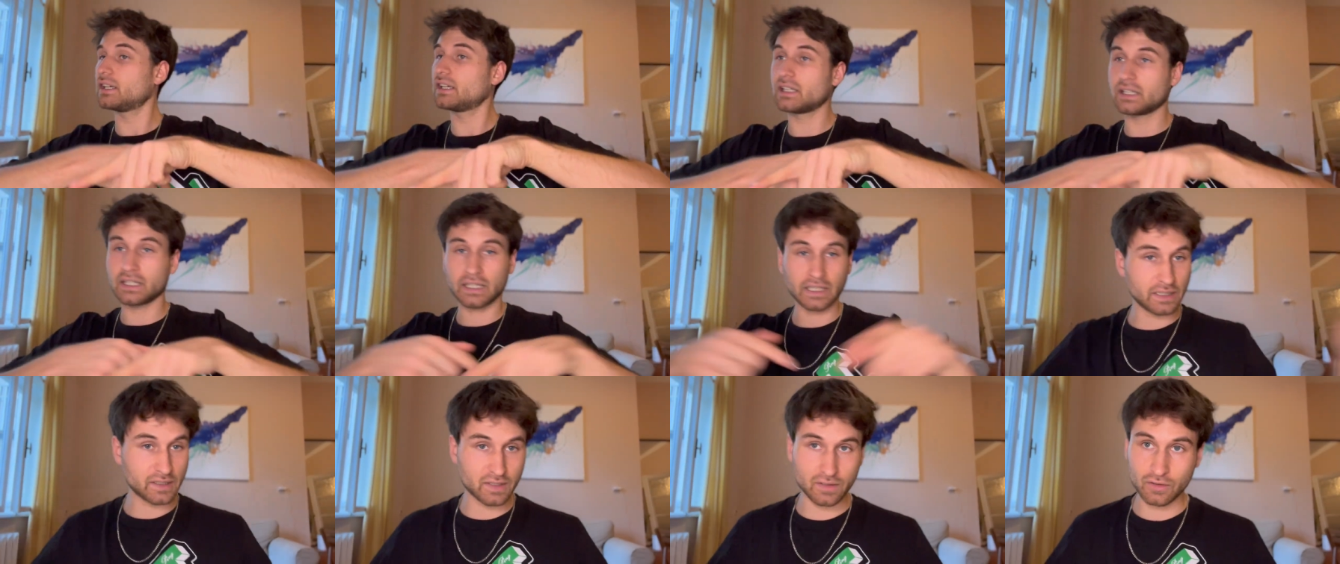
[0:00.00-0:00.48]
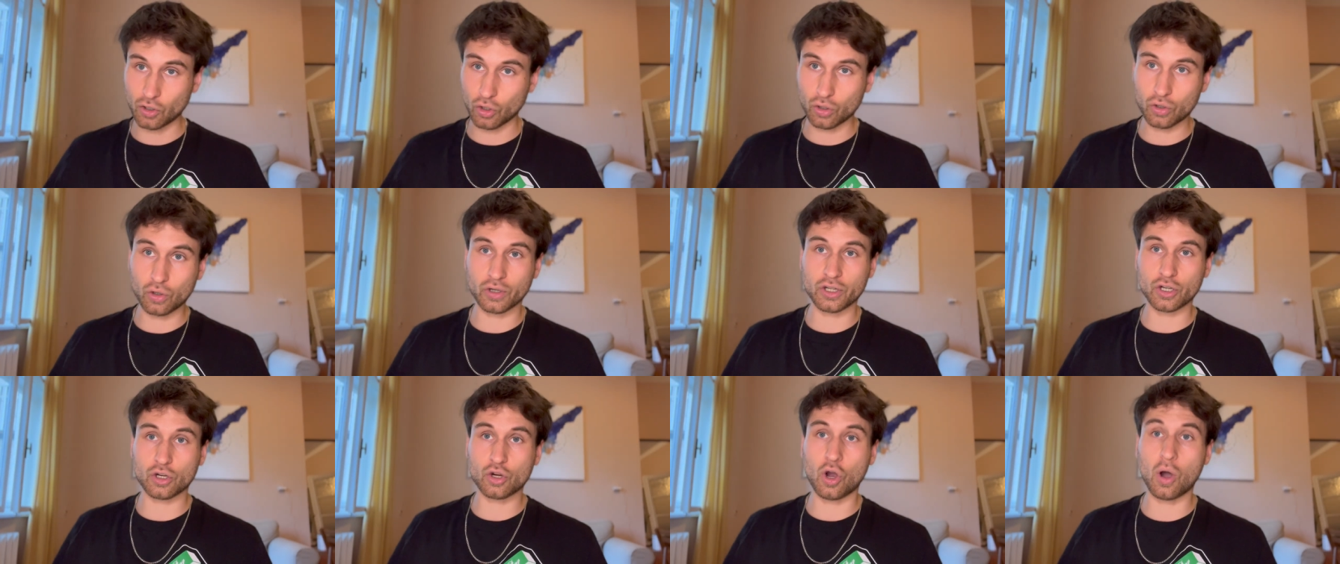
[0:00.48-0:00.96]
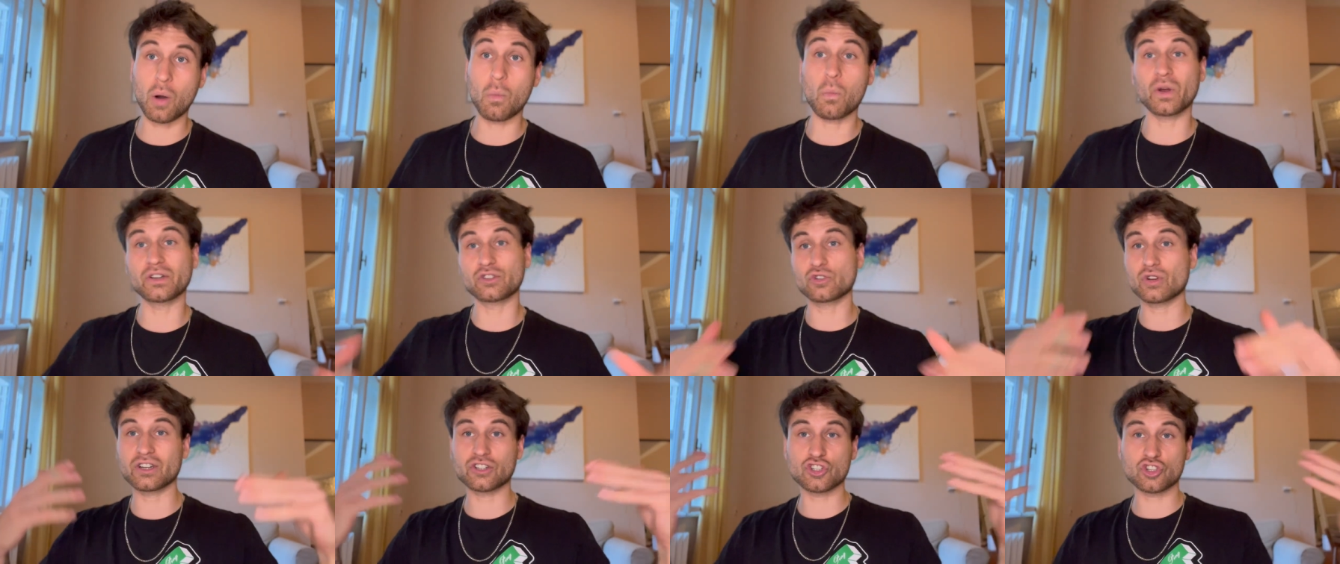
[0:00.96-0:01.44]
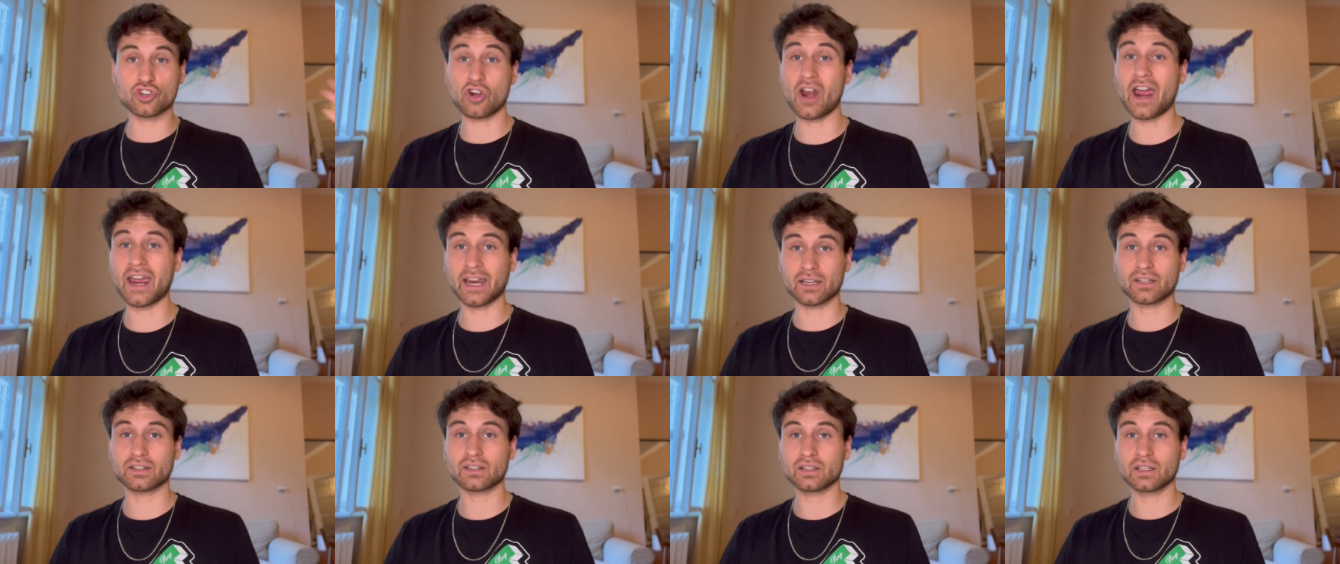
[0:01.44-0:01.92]
it's not gonna come. What you
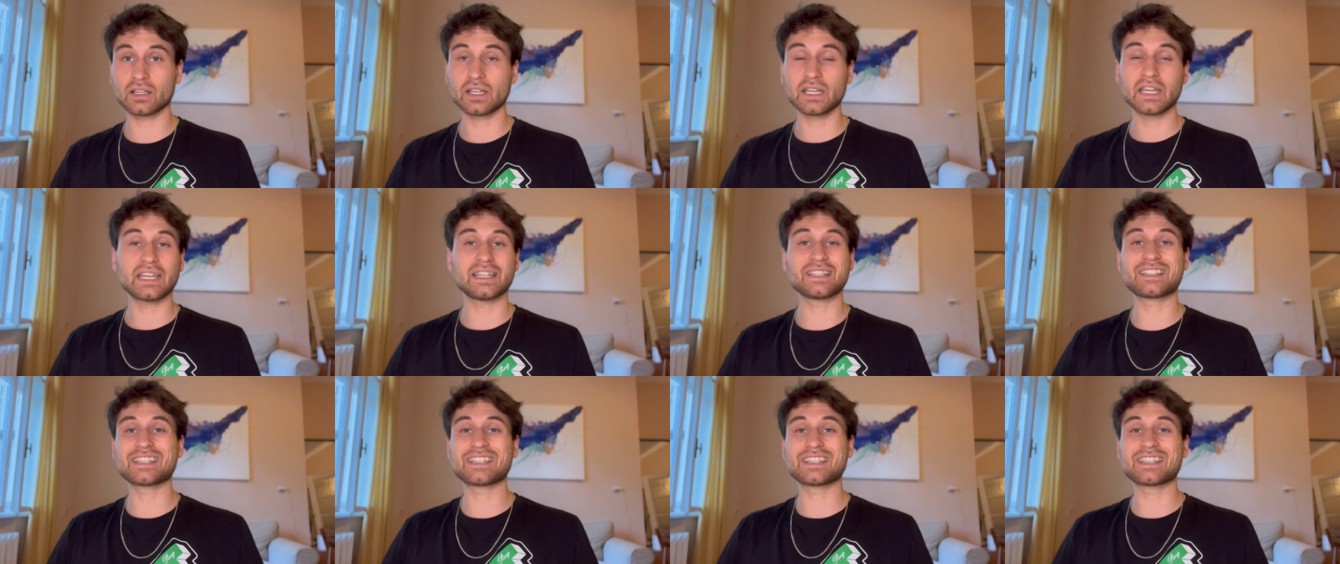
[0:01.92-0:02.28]
attract is